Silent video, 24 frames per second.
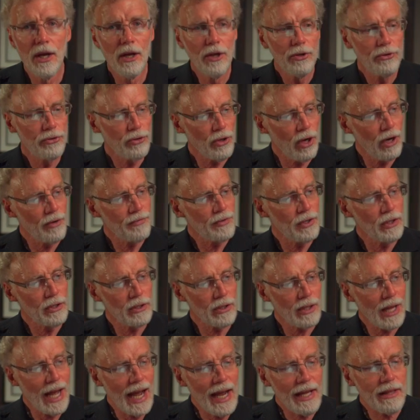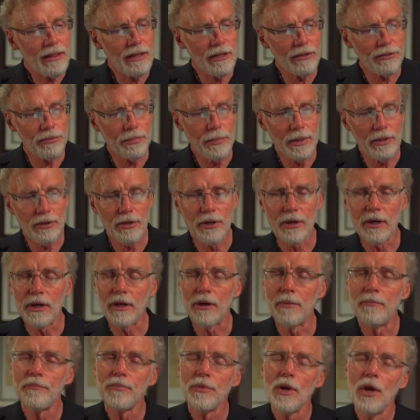So if you like this
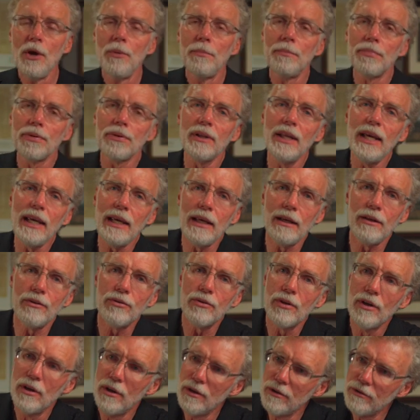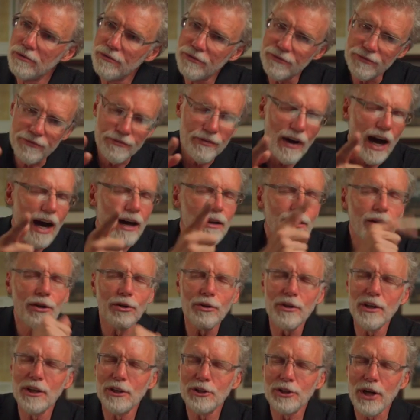material, please follow
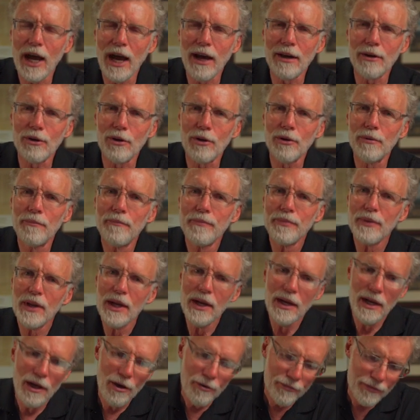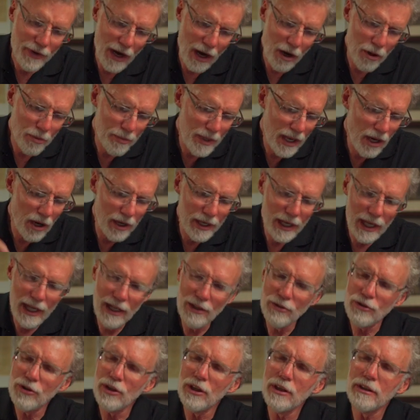the channel. Follow me on
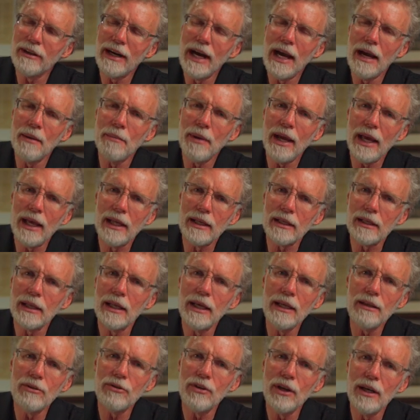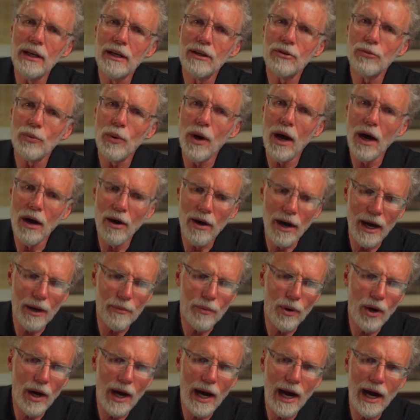Instagram and LinkedIn as well. I
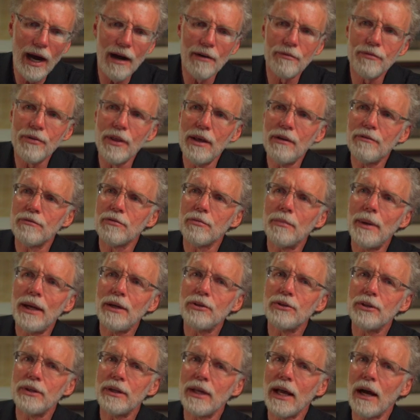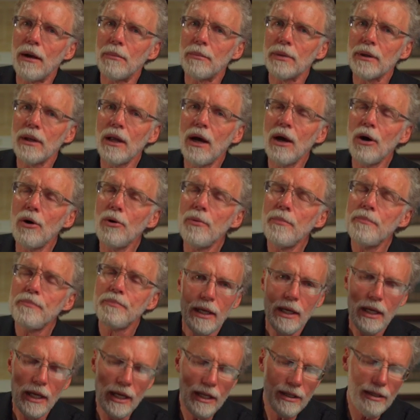will have the information down below.
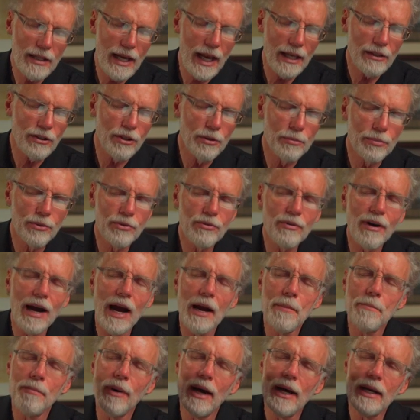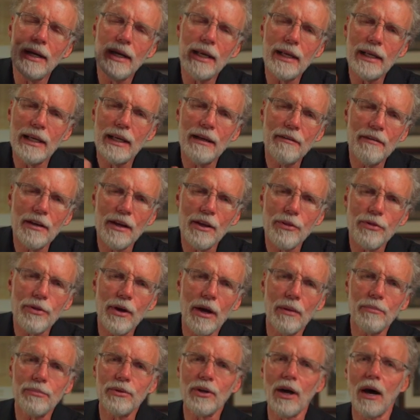Hit that subscribe button and give it a
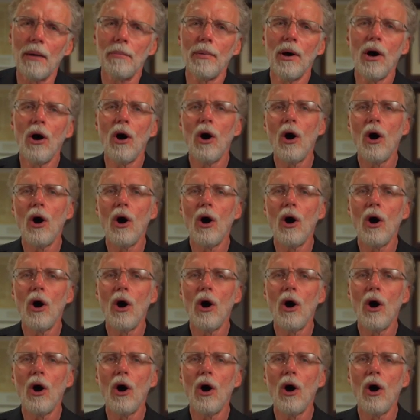thumbs up.